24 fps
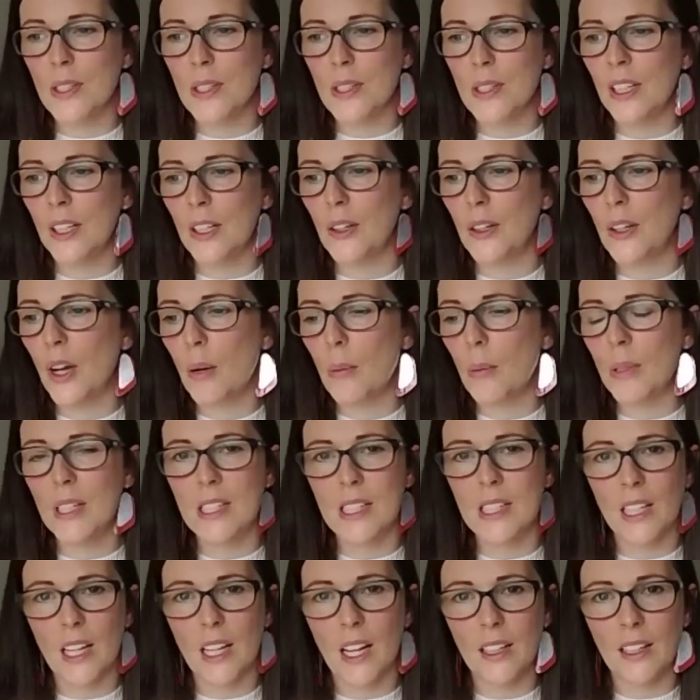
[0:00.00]
nobody
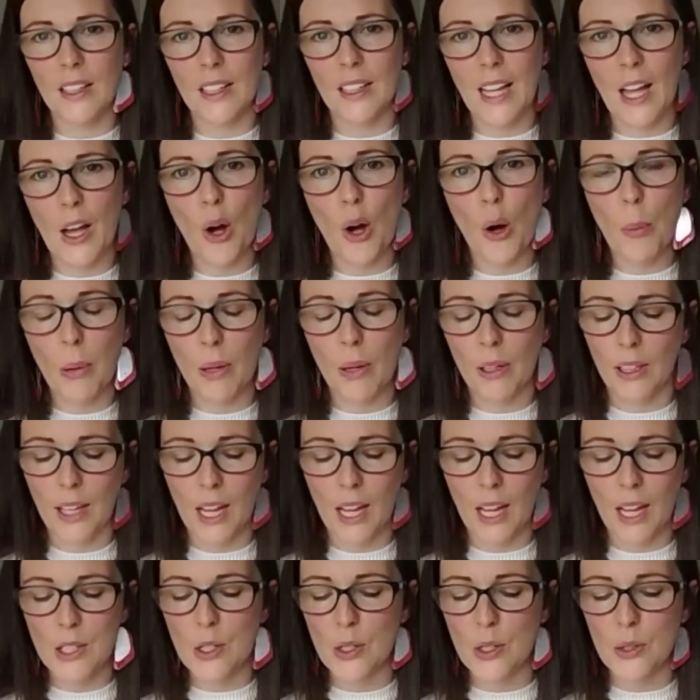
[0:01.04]
to kind of get up and
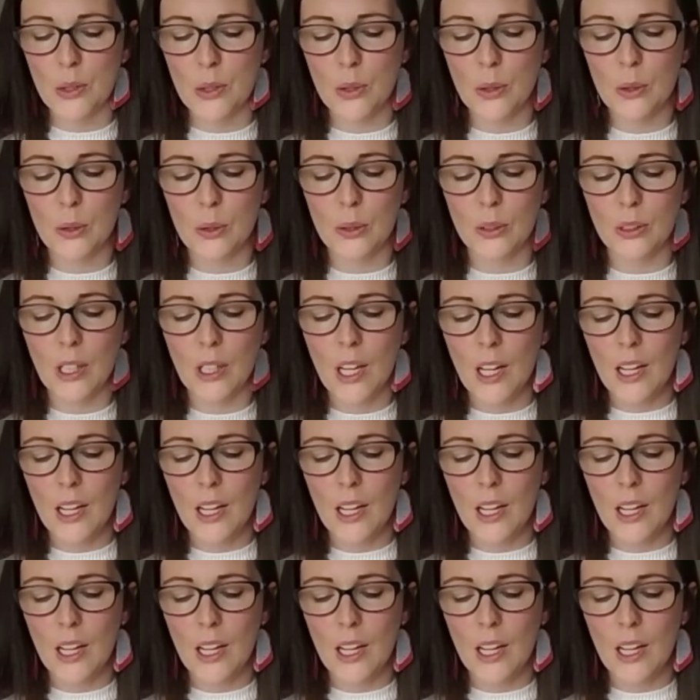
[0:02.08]
get to school,